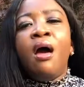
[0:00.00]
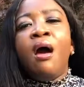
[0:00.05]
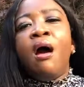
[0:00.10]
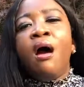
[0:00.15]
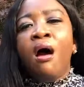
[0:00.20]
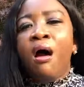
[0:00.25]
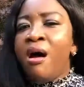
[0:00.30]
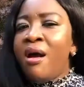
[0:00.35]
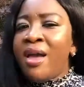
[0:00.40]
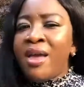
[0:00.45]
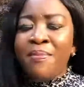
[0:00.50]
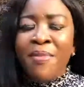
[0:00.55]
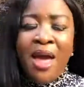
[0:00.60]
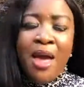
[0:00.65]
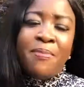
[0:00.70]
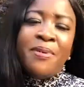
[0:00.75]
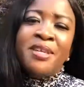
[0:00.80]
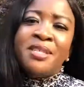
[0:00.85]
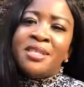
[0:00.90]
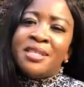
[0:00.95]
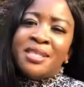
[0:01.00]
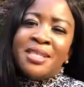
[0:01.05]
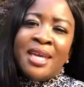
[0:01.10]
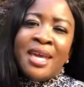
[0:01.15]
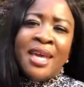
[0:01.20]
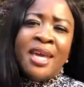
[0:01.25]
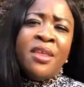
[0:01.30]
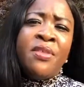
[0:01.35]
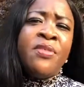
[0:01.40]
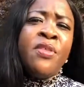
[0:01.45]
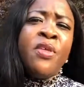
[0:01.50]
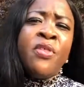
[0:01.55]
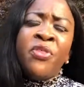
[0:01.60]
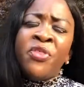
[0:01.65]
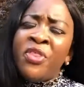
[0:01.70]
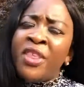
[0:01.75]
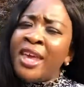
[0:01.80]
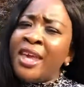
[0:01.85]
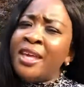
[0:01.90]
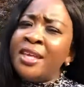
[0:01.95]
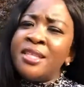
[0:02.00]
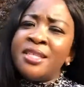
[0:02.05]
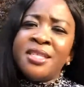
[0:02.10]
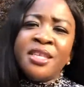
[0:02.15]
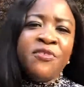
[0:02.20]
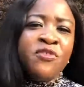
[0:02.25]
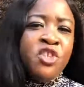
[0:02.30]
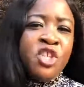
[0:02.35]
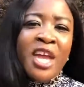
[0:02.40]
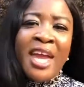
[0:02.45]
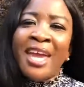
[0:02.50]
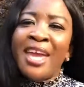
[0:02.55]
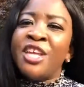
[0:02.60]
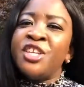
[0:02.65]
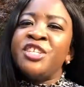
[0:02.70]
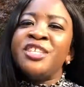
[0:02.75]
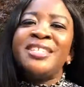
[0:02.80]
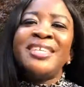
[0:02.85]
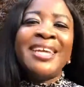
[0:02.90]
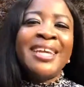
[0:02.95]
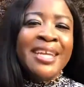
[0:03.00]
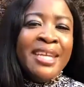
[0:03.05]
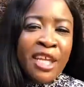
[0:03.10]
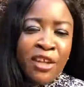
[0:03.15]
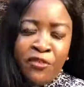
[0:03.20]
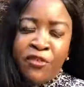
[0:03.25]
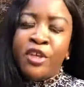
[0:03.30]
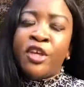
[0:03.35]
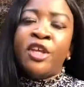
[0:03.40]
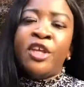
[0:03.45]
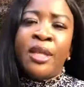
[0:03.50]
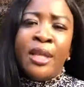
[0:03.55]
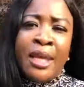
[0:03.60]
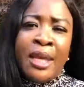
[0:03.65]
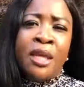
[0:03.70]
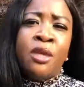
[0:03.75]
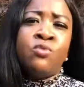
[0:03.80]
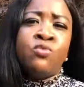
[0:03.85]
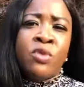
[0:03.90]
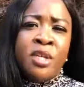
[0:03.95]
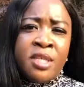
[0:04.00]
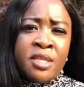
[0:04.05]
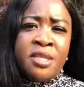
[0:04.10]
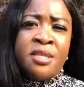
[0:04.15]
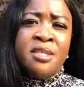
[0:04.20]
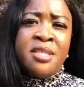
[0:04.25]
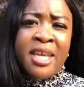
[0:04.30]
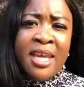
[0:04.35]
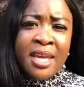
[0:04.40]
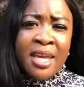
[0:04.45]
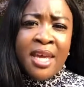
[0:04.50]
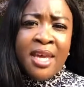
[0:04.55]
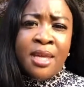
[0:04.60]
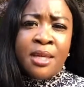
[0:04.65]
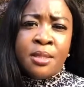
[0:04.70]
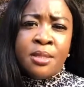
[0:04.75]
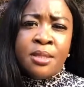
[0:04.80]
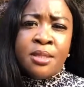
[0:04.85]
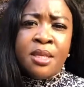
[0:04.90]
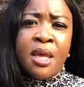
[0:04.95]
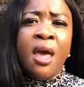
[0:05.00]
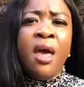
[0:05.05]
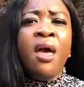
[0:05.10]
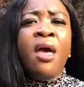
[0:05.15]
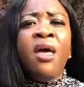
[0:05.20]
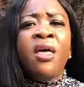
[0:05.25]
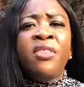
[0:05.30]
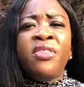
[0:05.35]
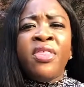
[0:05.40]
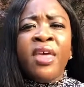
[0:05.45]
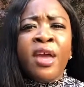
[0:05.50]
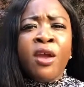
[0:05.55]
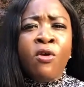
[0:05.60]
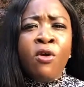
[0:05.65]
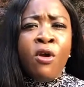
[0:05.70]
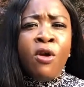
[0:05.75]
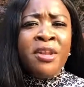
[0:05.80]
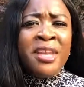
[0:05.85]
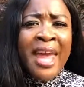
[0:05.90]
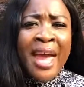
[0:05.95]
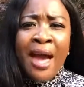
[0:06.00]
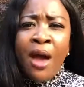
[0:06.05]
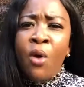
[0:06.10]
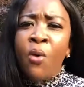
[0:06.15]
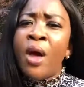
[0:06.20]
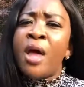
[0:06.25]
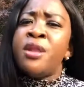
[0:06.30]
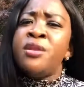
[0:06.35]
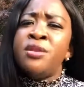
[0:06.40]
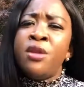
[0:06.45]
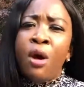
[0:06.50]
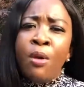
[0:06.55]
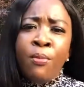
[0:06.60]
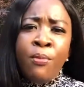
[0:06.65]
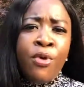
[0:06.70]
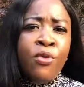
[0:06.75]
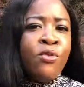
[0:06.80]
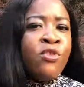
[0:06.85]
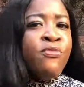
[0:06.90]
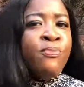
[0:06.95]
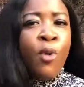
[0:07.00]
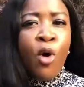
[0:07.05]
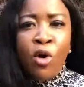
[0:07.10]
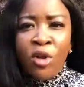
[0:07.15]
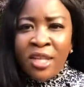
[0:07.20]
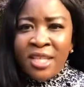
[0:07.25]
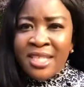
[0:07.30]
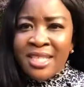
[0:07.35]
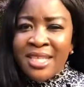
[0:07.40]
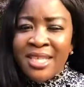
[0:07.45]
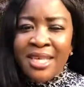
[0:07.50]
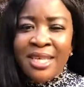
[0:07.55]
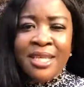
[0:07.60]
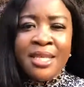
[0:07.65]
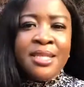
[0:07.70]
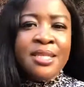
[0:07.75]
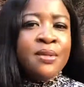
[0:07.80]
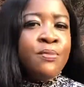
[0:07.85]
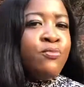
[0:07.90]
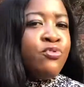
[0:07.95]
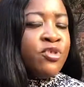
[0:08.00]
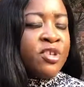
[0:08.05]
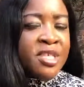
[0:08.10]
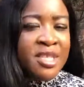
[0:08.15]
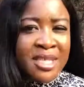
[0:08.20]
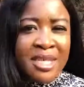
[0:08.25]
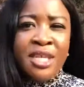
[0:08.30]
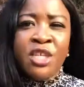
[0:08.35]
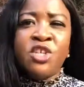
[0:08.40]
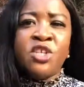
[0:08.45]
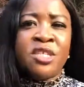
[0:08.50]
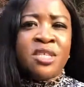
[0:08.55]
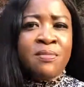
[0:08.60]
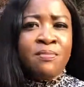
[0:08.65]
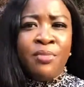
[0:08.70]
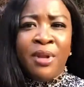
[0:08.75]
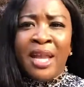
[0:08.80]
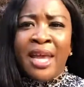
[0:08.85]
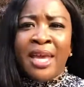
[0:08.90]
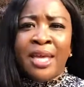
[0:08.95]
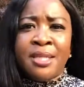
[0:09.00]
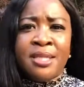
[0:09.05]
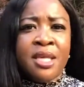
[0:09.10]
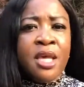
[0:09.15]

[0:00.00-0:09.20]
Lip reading: I am happy to say that things have changed significantly in recent decades. There are now a number of policies and procedures in place